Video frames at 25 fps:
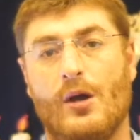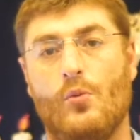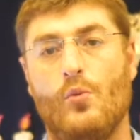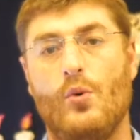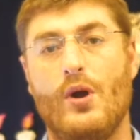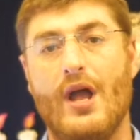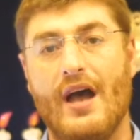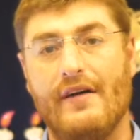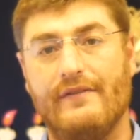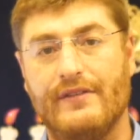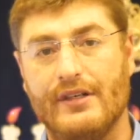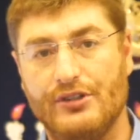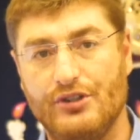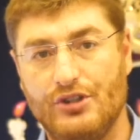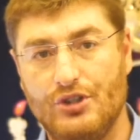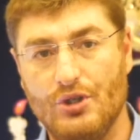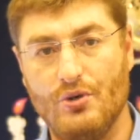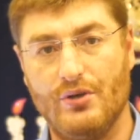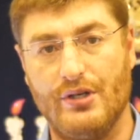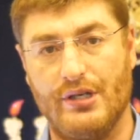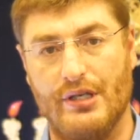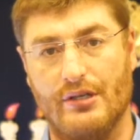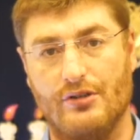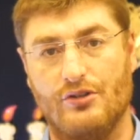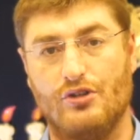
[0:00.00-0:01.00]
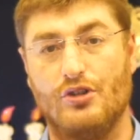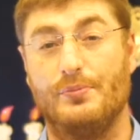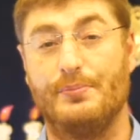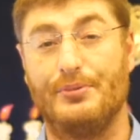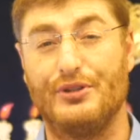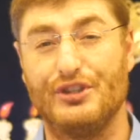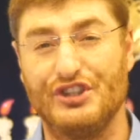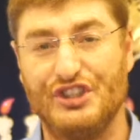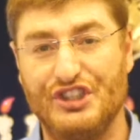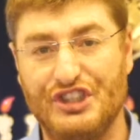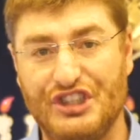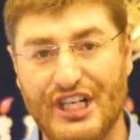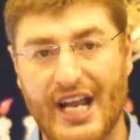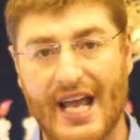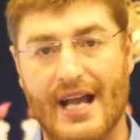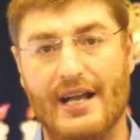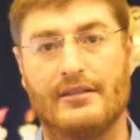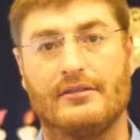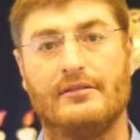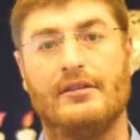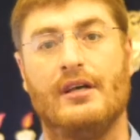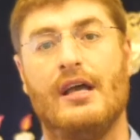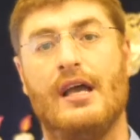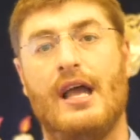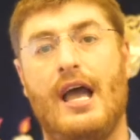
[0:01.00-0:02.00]
We have a duty to
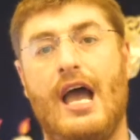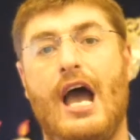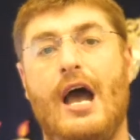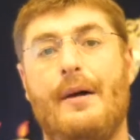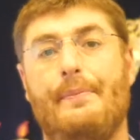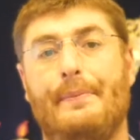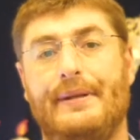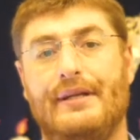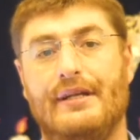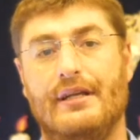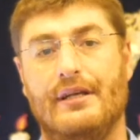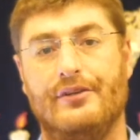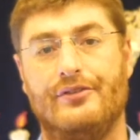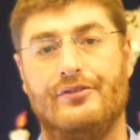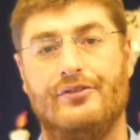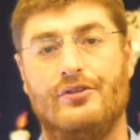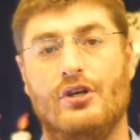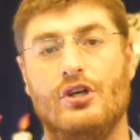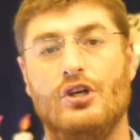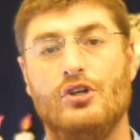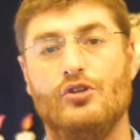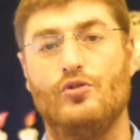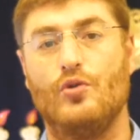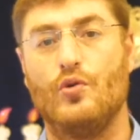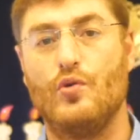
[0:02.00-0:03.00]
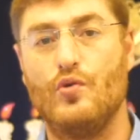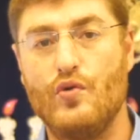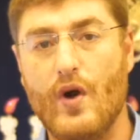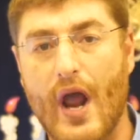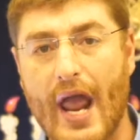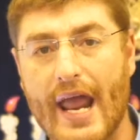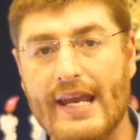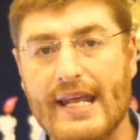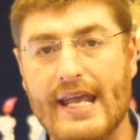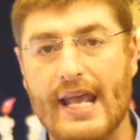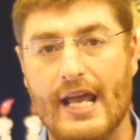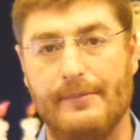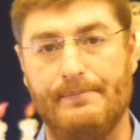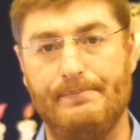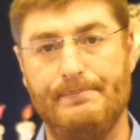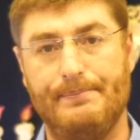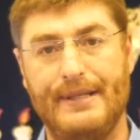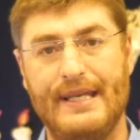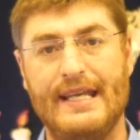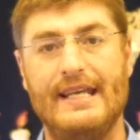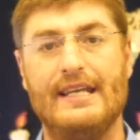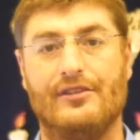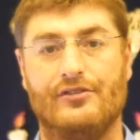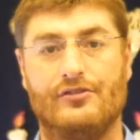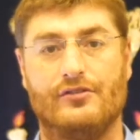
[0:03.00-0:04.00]
project happiness, to radiate
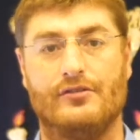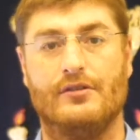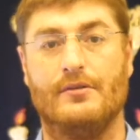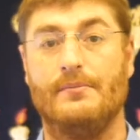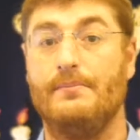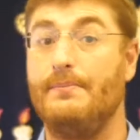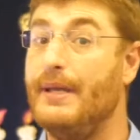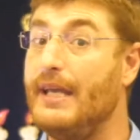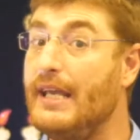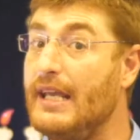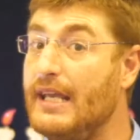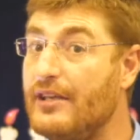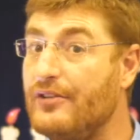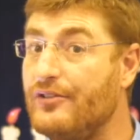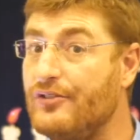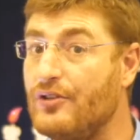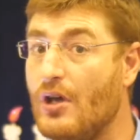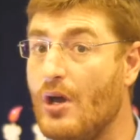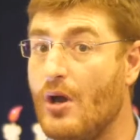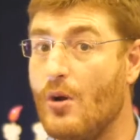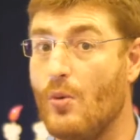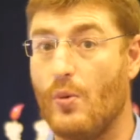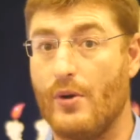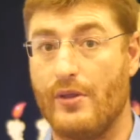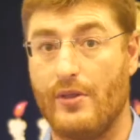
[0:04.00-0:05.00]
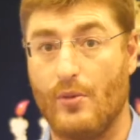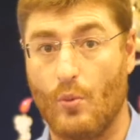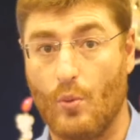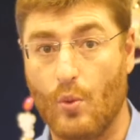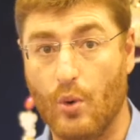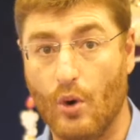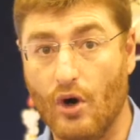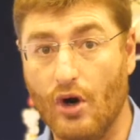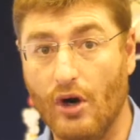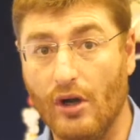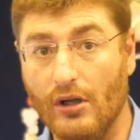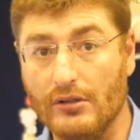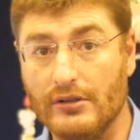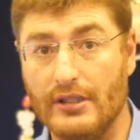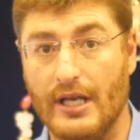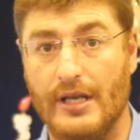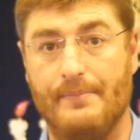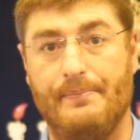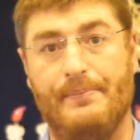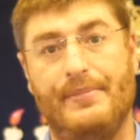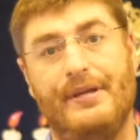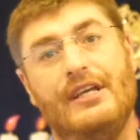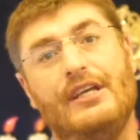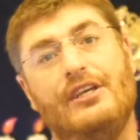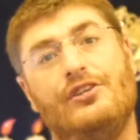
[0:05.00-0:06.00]
peace, peace with the world
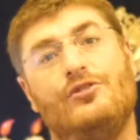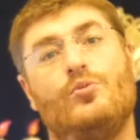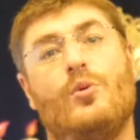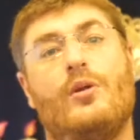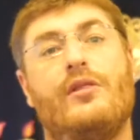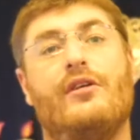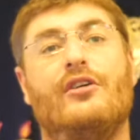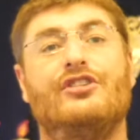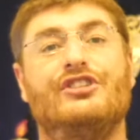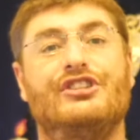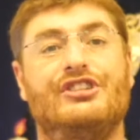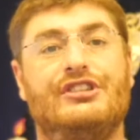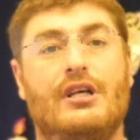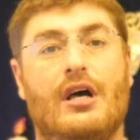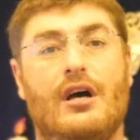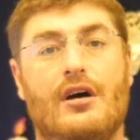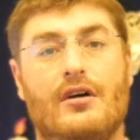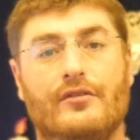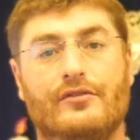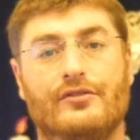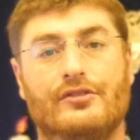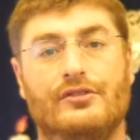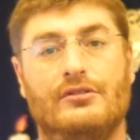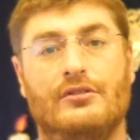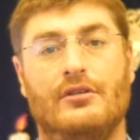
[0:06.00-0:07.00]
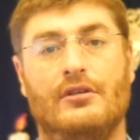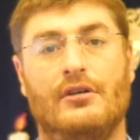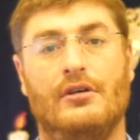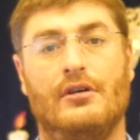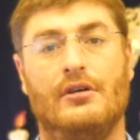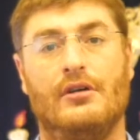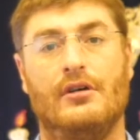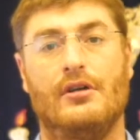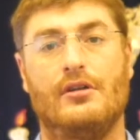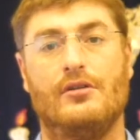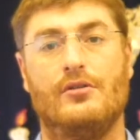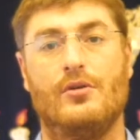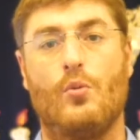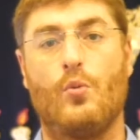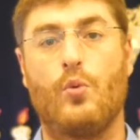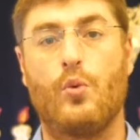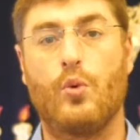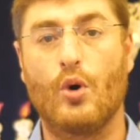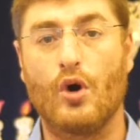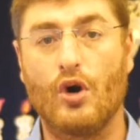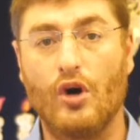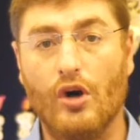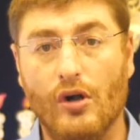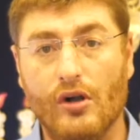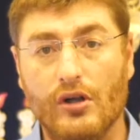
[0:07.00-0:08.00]
and peace with ourselves. The
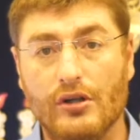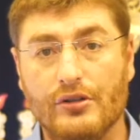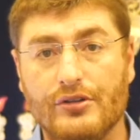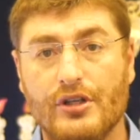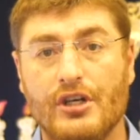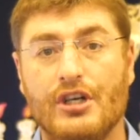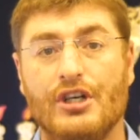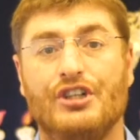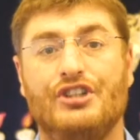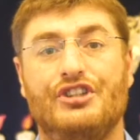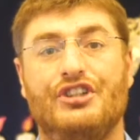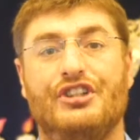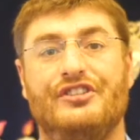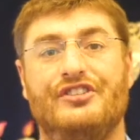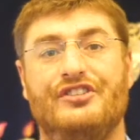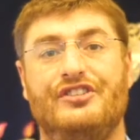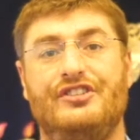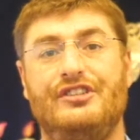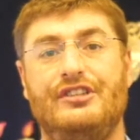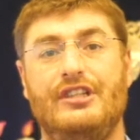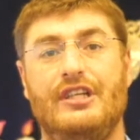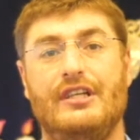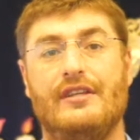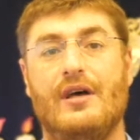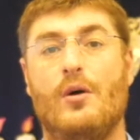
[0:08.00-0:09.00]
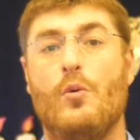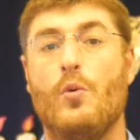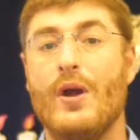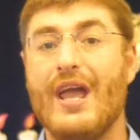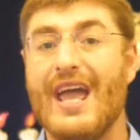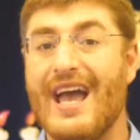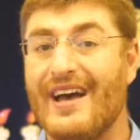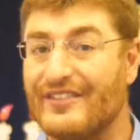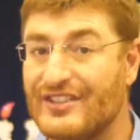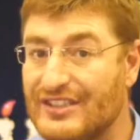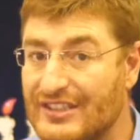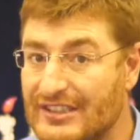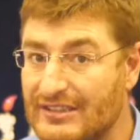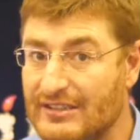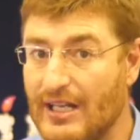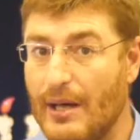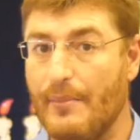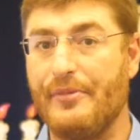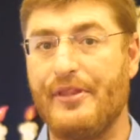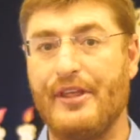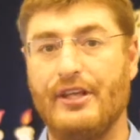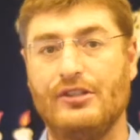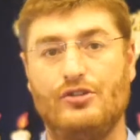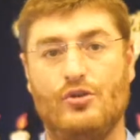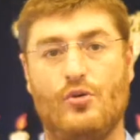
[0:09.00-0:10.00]
world should see that we have
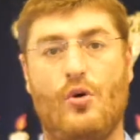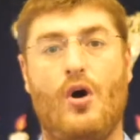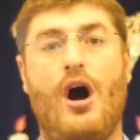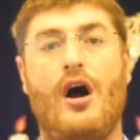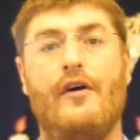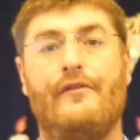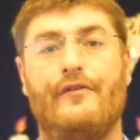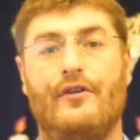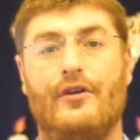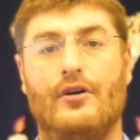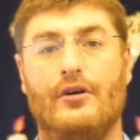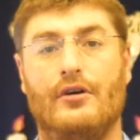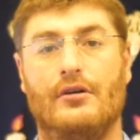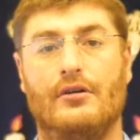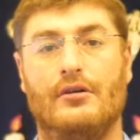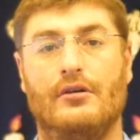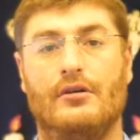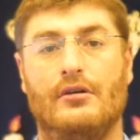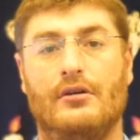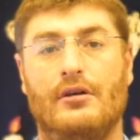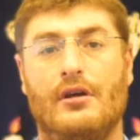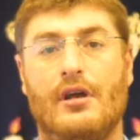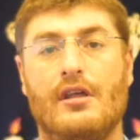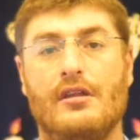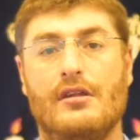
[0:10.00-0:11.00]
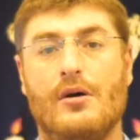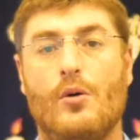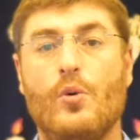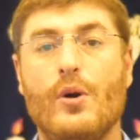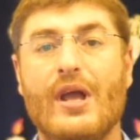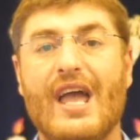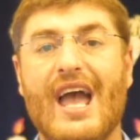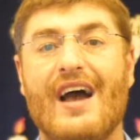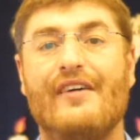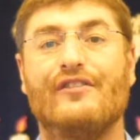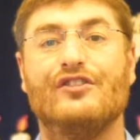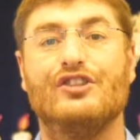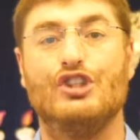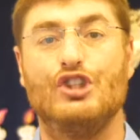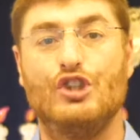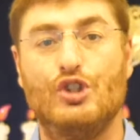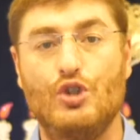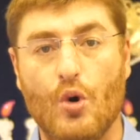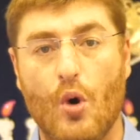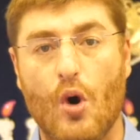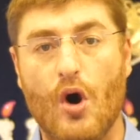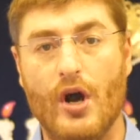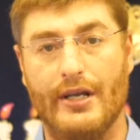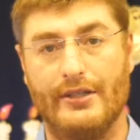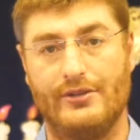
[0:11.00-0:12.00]
something to offer, that we have
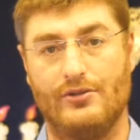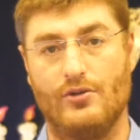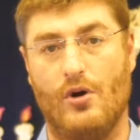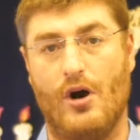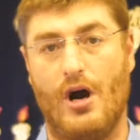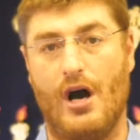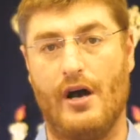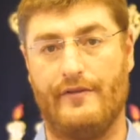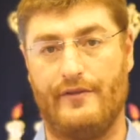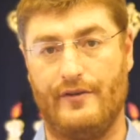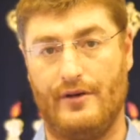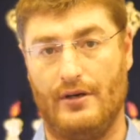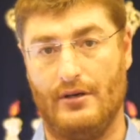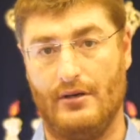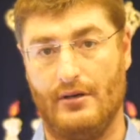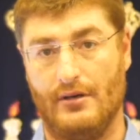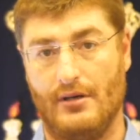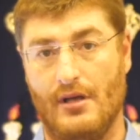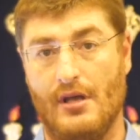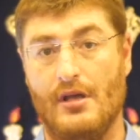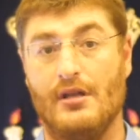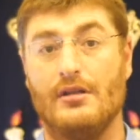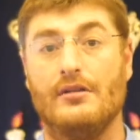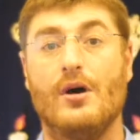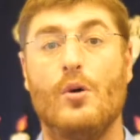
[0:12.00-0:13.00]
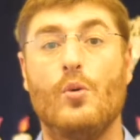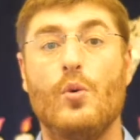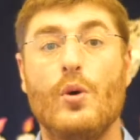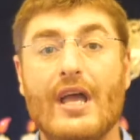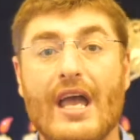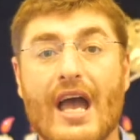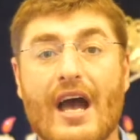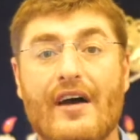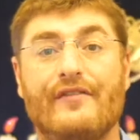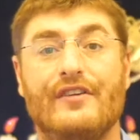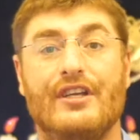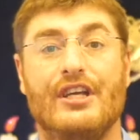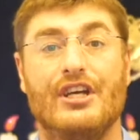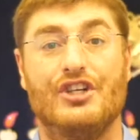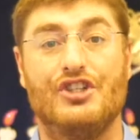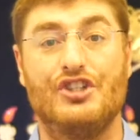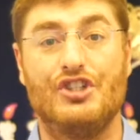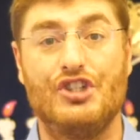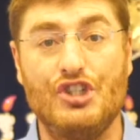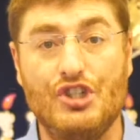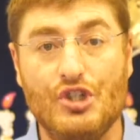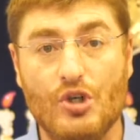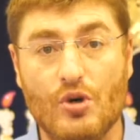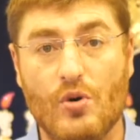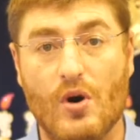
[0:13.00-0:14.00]
joy to offer, that we have
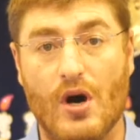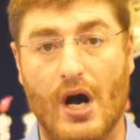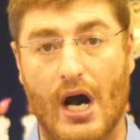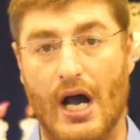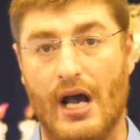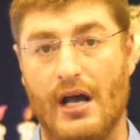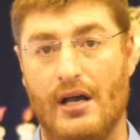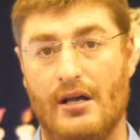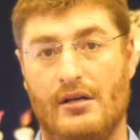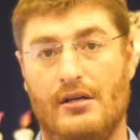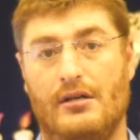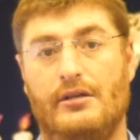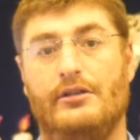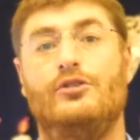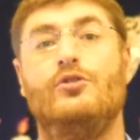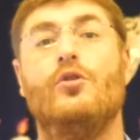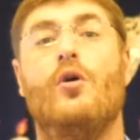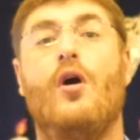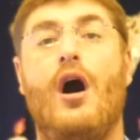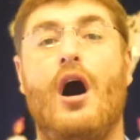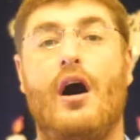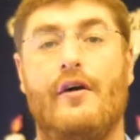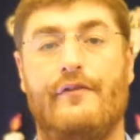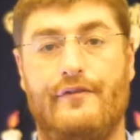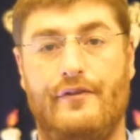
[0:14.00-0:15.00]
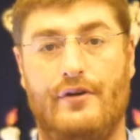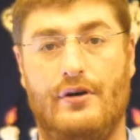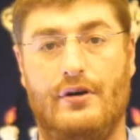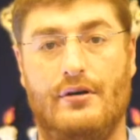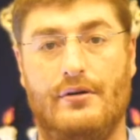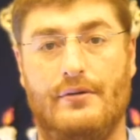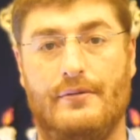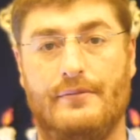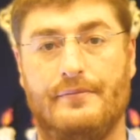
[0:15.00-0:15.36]
Yeshua to offer.